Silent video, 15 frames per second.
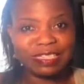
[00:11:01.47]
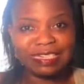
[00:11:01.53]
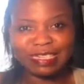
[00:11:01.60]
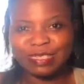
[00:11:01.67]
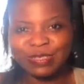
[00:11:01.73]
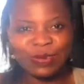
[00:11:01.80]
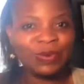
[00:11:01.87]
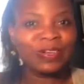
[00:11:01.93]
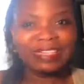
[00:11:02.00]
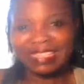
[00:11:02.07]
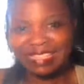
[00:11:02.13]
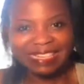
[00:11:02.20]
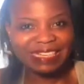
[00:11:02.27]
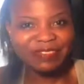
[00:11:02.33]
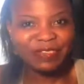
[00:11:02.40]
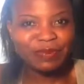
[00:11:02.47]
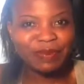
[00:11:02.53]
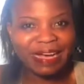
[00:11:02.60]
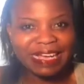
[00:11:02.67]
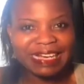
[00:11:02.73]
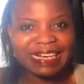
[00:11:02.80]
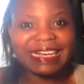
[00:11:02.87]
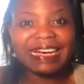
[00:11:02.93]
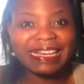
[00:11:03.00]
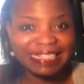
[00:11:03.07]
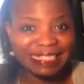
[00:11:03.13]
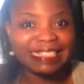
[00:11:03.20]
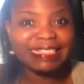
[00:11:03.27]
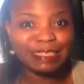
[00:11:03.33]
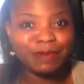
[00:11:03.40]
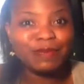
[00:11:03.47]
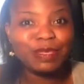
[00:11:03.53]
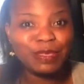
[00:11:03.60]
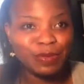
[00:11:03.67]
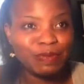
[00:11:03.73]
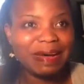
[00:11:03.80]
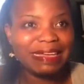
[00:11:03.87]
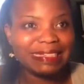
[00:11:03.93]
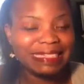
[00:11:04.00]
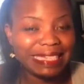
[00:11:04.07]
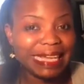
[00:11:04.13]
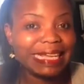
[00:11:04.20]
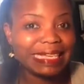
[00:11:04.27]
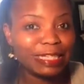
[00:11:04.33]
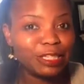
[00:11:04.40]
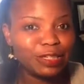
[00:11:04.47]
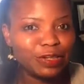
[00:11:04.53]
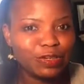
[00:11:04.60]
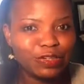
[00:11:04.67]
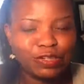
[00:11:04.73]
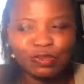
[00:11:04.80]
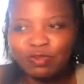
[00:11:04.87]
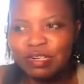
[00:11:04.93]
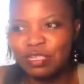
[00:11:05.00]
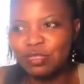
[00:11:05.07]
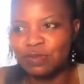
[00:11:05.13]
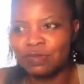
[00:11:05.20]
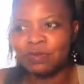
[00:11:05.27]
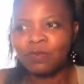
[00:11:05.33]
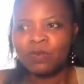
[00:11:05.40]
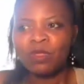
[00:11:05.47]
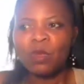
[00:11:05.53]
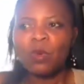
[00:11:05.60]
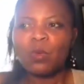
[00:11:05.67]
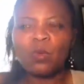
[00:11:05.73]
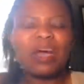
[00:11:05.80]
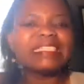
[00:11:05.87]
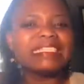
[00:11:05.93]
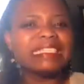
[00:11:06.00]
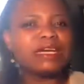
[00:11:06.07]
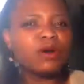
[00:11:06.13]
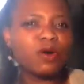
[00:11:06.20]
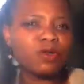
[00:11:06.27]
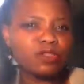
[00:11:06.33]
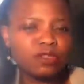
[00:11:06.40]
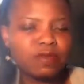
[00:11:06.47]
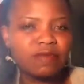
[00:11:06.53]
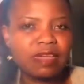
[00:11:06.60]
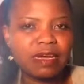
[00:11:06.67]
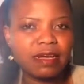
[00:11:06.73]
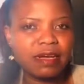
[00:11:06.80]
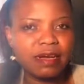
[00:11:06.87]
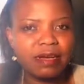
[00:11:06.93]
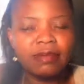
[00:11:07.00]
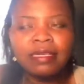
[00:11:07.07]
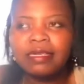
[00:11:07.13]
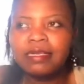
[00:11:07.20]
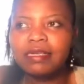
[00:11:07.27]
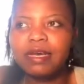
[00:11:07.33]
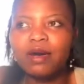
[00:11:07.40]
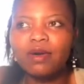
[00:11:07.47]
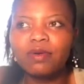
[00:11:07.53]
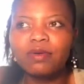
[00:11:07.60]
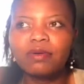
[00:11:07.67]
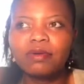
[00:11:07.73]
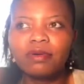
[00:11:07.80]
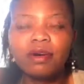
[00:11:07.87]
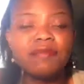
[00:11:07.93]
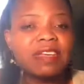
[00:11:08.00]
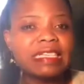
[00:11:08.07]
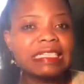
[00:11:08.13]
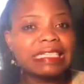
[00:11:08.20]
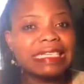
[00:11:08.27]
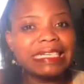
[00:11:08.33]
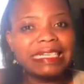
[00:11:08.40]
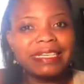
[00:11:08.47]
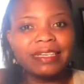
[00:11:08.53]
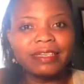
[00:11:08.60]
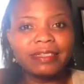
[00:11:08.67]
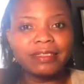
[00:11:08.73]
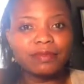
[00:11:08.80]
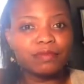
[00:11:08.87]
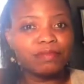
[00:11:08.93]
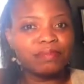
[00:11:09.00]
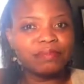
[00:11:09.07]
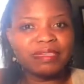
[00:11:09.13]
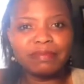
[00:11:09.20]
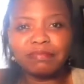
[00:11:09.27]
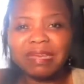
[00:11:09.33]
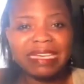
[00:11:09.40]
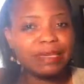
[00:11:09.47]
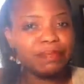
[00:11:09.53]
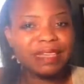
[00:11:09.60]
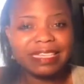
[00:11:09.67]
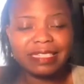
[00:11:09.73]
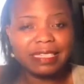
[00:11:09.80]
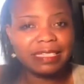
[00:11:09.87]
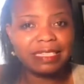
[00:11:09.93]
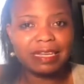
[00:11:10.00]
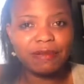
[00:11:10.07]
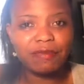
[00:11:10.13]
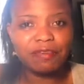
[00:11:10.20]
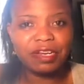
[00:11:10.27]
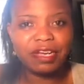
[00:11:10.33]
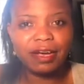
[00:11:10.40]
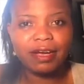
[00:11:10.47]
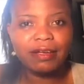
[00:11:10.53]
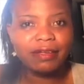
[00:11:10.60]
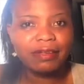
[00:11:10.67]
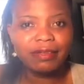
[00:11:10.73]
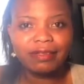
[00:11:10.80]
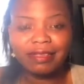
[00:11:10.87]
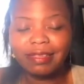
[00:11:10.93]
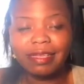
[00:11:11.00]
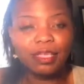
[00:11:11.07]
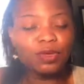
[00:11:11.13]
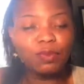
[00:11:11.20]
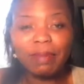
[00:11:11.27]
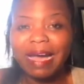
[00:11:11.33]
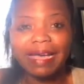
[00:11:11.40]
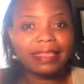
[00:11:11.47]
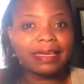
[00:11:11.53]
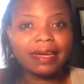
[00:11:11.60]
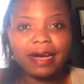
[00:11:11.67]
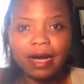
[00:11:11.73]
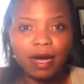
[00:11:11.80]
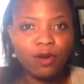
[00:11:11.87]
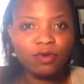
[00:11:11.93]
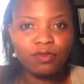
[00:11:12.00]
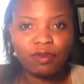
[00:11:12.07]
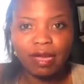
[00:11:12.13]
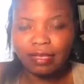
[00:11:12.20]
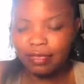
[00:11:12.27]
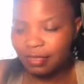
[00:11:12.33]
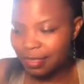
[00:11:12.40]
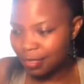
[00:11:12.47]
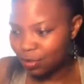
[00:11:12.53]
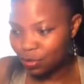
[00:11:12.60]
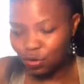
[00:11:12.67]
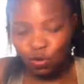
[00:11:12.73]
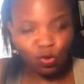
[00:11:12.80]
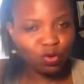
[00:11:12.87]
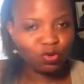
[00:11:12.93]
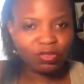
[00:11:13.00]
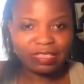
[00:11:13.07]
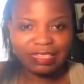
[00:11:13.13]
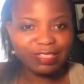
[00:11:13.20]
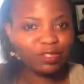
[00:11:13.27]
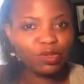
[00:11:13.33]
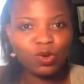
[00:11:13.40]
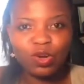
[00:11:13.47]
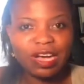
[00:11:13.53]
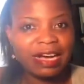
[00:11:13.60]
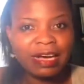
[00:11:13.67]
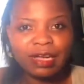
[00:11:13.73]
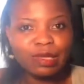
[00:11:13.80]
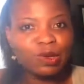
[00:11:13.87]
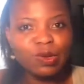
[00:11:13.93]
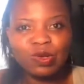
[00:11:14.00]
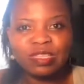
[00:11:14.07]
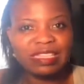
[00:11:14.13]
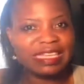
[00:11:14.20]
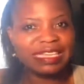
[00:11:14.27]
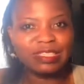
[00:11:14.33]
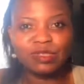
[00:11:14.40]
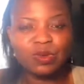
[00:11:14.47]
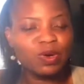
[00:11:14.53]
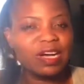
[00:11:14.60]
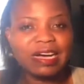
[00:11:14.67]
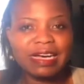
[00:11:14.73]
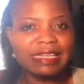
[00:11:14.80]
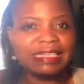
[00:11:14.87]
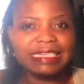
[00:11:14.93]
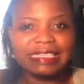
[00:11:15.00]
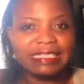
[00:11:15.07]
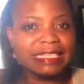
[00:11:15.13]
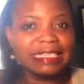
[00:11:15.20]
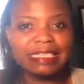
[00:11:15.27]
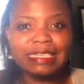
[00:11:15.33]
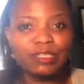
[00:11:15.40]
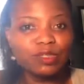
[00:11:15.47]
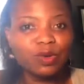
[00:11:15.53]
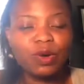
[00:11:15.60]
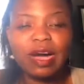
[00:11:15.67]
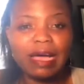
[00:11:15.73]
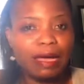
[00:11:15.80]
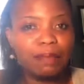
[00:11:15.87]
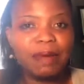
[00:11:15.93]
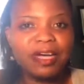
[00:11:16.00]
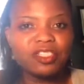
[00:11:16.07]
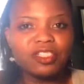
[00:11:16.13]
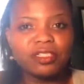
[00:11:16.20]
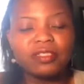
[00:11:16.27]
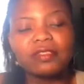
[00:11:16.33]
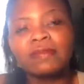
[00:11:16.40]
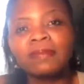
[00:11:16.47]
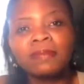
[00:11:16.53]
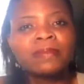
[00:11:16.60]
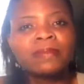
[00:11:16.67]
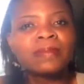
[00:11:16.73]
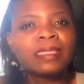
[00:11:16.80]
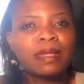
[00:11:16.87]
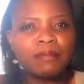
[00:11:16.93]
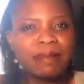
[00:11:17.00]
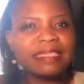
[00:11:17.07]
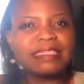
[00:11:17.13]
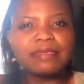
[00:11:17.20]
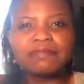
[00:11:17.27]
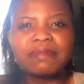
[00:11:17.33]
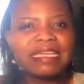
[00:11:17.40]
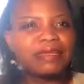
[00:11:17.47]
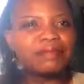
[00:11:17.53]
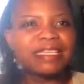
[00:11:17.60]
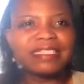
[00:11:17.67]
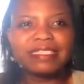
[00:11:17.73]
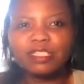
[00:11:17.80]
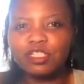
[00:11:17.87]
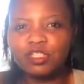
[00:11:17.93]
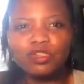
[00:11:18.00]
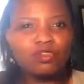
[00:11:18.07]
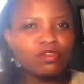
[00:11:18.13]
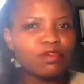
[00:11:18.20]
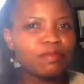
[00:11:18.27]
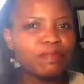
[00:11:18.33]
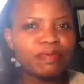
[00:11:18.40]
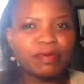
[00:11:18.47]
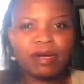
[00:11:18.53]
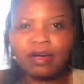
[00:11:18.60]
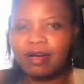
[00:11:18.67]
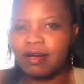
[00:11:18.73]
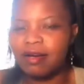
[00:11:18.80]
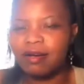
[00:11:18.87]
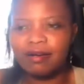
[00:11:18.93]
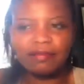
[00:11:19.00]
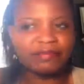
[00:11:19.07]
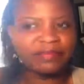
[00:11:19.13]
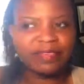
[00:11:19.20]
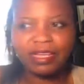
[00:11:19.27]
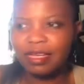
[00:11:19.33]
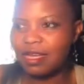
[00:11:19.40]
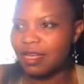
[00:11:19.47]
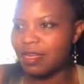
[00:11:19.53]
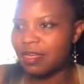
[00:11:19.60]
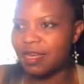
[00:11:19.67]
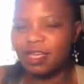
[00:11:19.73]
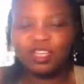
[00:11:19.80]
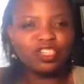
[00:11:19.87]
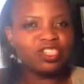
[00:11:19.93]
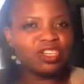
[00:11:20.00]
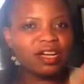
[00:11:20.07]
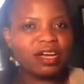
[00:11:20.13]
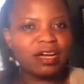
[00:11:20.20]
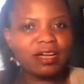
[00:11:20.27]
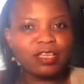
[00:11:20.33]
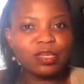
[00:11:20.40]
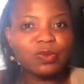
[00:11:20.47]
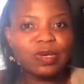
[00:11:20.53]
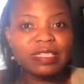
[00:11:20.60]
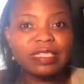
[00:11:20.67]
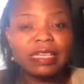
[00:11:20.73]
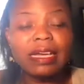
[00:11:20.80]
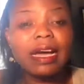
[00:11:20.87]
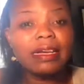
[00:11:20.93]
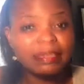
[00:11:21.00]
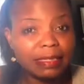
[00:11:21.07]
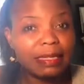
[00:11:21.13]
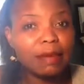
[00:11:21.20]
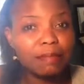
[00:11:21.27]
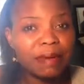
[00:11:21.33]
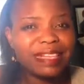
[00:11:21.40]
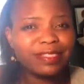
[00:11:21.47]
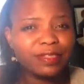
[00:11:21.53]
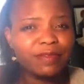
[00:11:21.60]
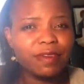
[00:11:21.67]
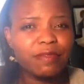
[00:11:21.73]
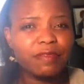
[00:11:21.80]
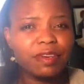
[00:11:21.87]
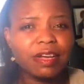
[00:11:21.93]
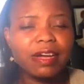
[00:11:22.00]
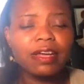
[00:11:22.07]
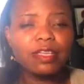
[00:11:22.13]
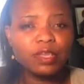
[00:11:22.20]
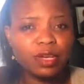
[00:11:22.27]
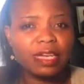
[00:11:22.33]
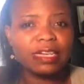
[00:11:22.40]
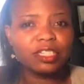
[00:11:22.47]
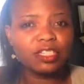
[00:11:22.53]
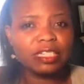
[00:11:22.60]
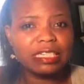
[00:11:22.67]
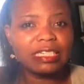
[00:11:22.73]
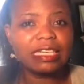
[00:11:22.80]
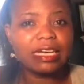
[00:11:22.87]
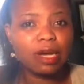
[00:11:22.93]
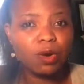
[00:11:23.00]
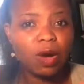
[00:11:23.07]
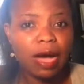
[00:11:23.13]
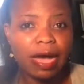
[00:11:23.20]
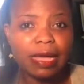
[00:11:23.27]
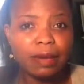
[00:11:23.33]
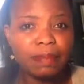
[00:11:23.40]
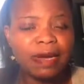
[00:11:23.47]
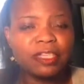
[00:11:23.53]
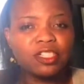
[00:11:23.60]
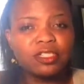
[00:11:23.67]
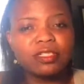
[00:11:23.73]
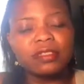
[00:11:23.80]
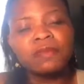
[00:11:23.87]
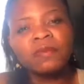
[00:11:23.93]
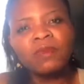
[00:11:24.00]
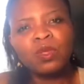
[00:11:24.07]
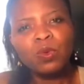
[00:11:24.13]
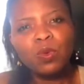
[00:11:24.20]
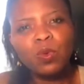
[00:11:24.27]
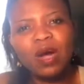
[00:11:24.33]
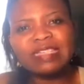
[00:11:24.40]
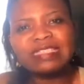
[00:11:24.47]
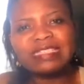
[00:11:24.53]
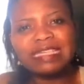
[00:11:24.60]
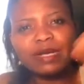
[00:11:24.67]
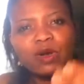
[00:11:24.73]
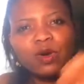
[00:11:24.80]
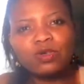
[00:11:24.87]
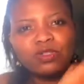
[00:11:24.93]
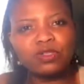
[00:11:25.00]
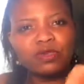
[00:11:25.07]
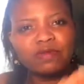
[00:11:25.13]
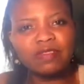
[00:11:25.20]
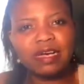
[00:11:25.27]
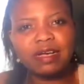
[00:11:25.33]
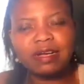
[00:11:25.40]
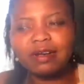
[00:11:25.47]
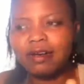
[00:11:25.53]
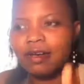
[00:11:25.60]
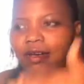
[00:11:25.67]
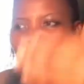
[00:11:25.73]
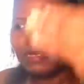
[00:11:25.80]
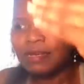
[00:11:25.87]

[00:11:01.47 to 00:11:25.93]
So if you're buying a car, this is something you might take into consideration. What's the cost of that car? Now, obviously, in many places in Africa, you buy the car outright. There is no car loan, there is no car leasing, there is no hire purchase. But in many places, Europe, Asia, USA, and some parts of Africa, you can actually take out hire purchase. What's the cost of that car?